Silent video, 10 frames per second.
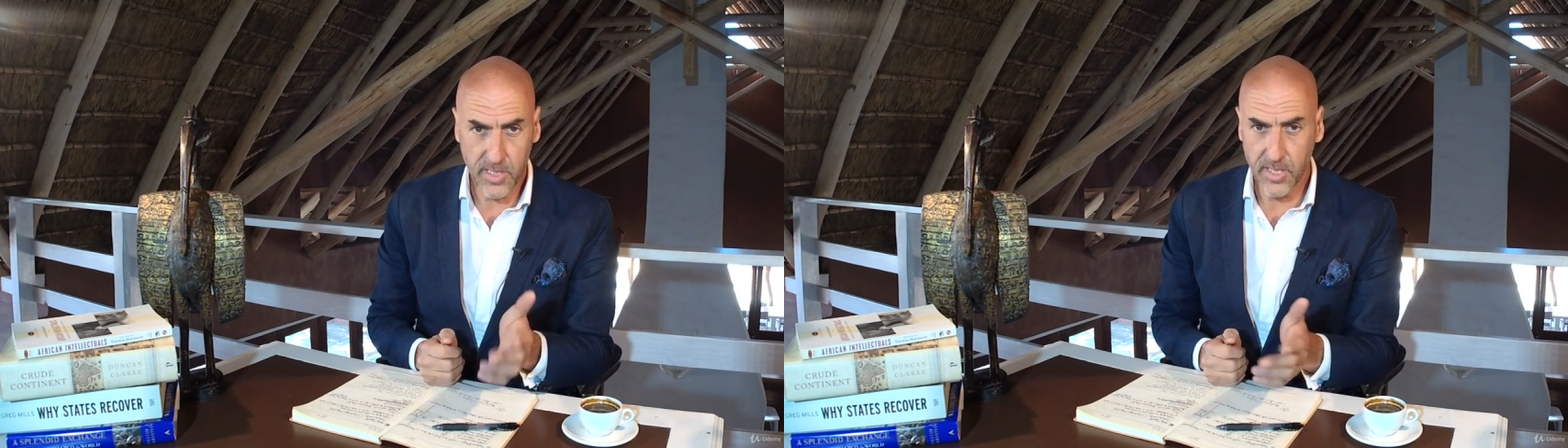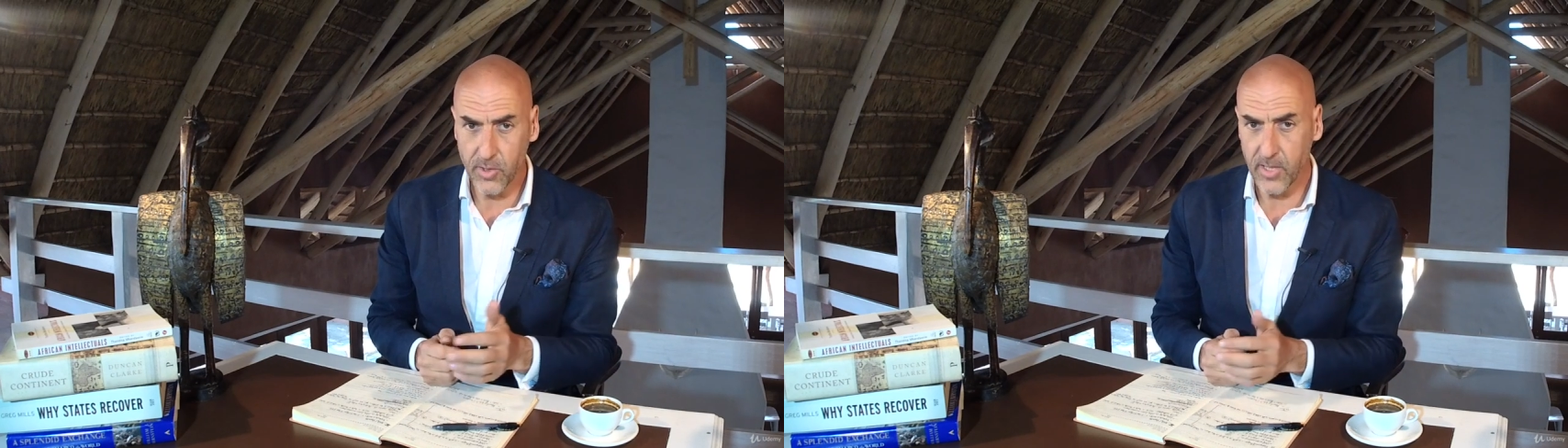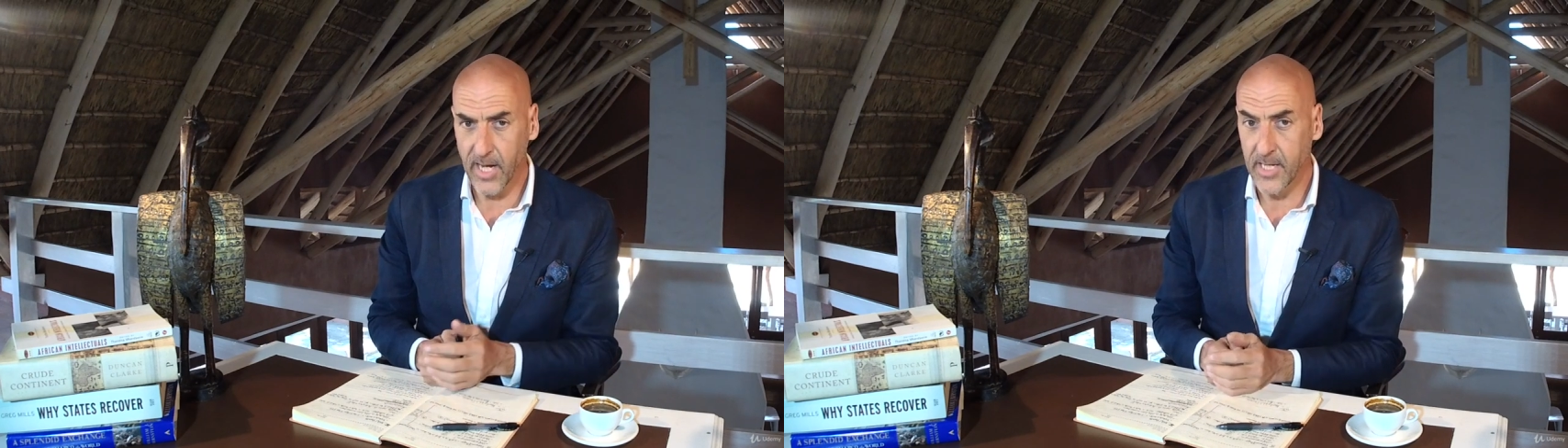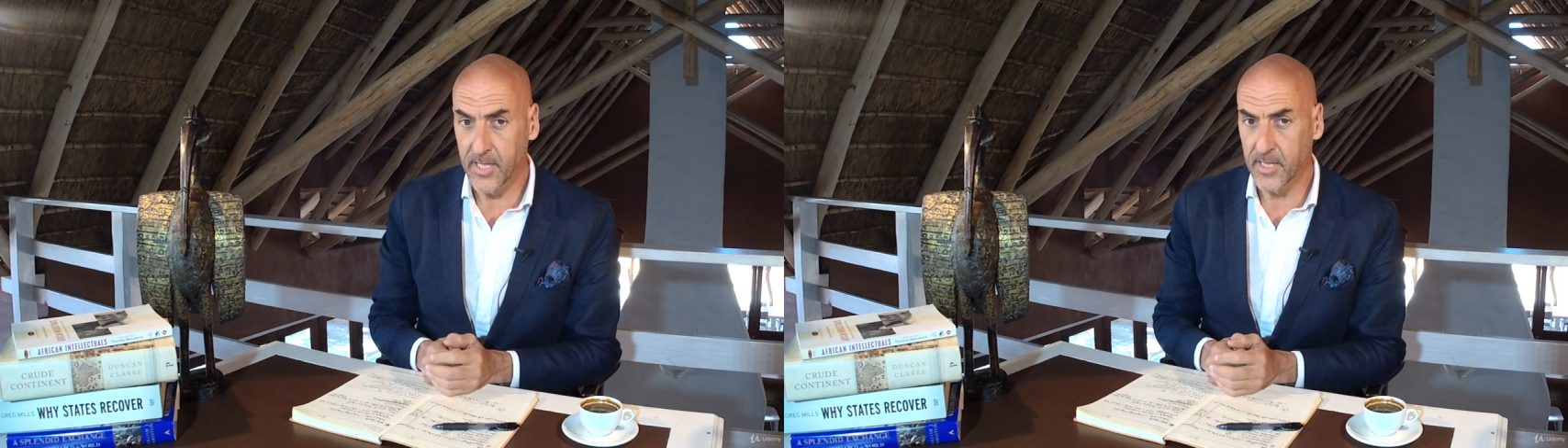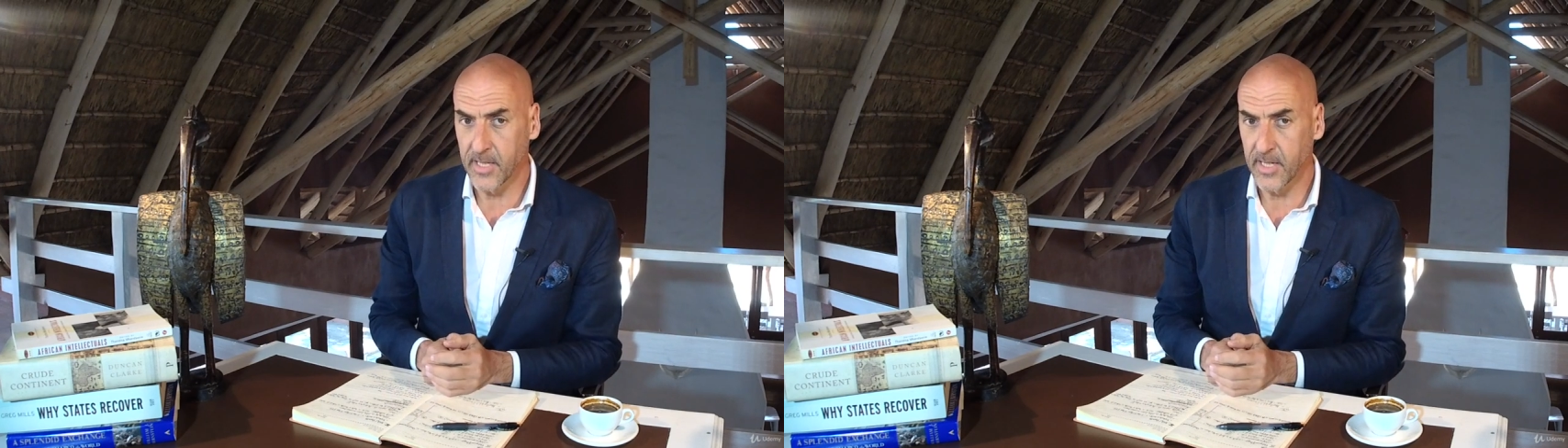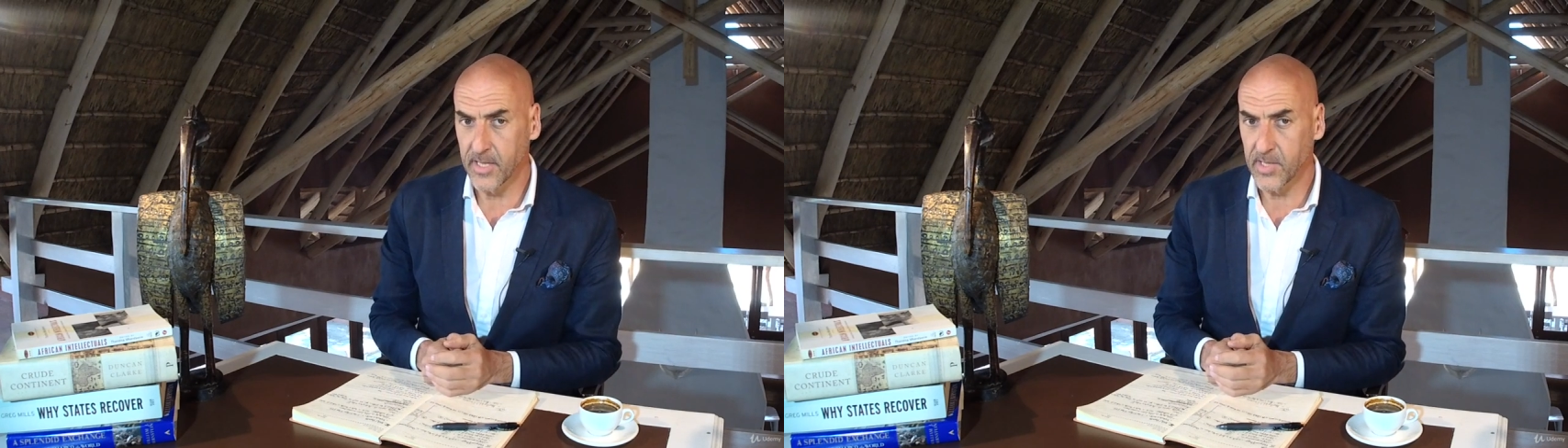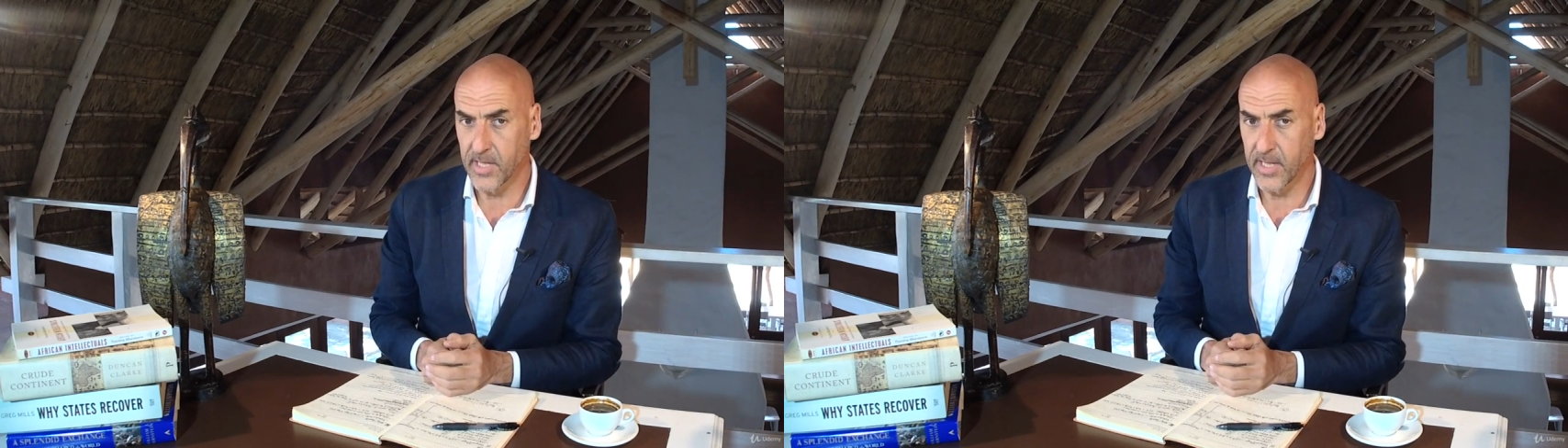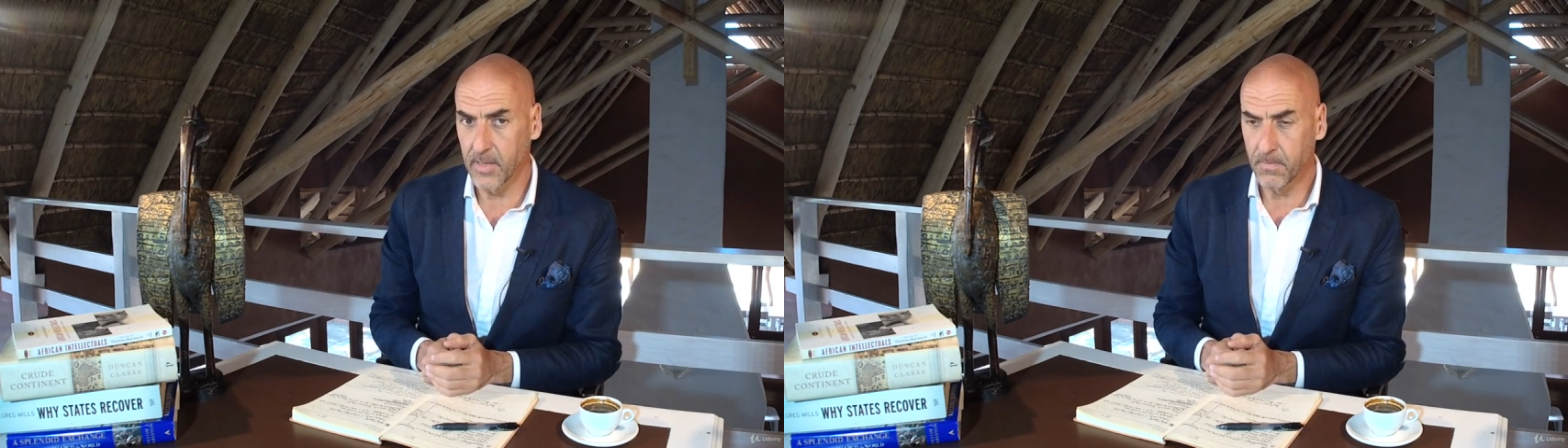it in your calendar and
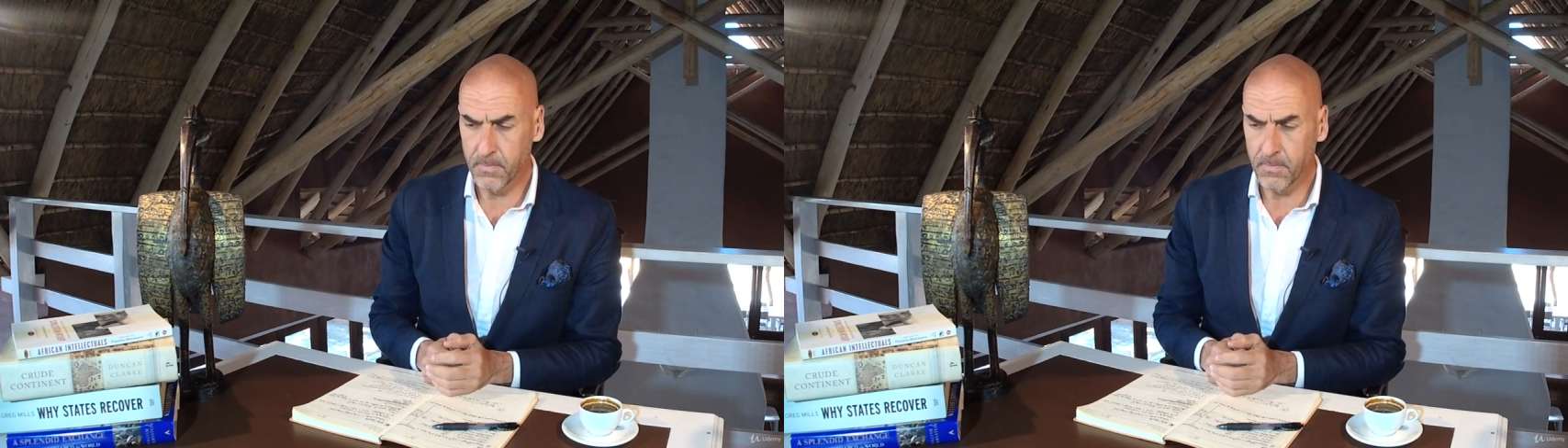say,